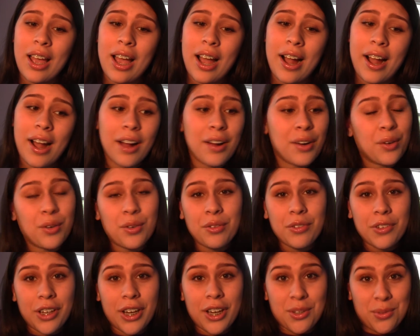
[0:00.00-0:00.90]
I don't know if
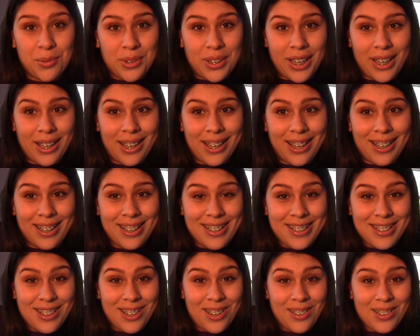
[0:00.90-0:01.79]
you guys would like it.
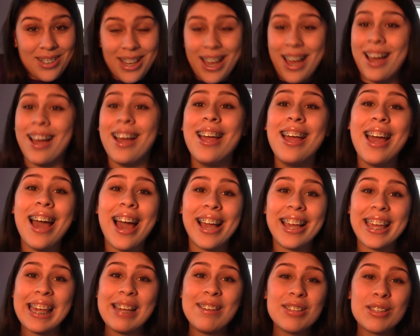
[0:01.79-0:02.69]
So yeah, I
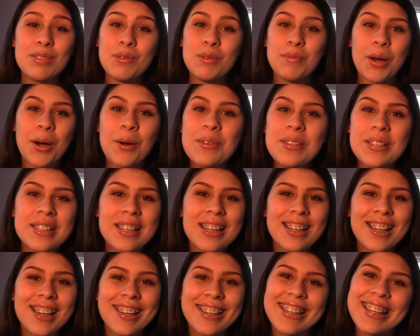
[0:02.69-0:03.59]
can't wait to be
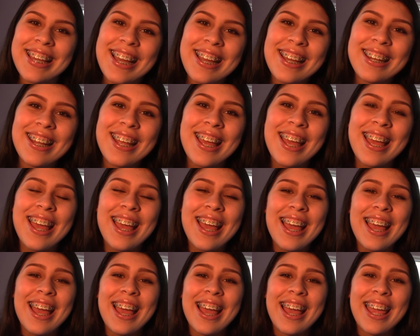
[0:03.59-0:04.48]
posting again.
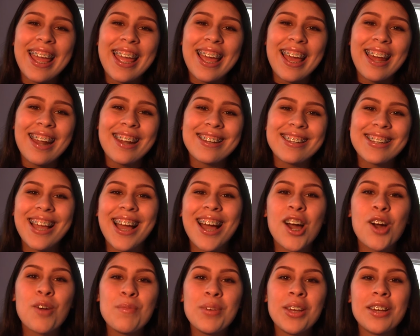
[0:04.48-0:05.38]
And yeah,
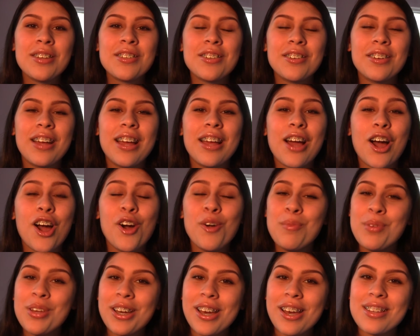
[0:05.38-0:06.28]
hope you
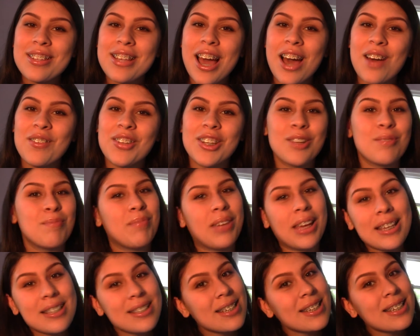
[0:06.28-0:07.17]
guys have an
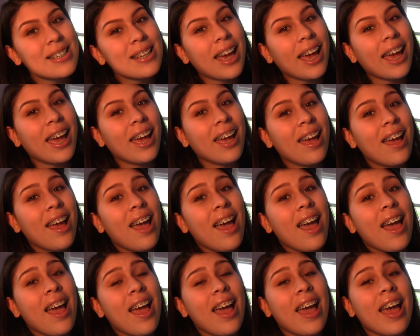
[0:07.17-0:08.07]
amazing day,
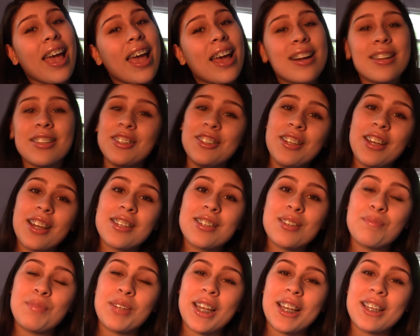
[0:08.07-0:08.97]
and I'll see you guys
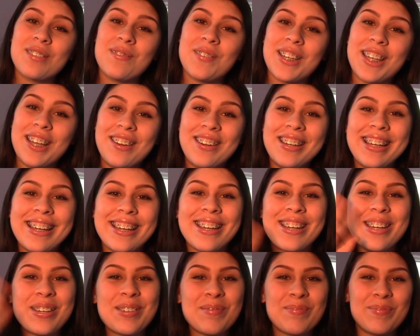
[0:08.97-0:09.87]
in my next video.
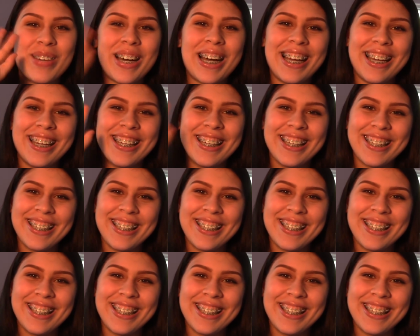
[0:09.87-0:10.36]
Bye.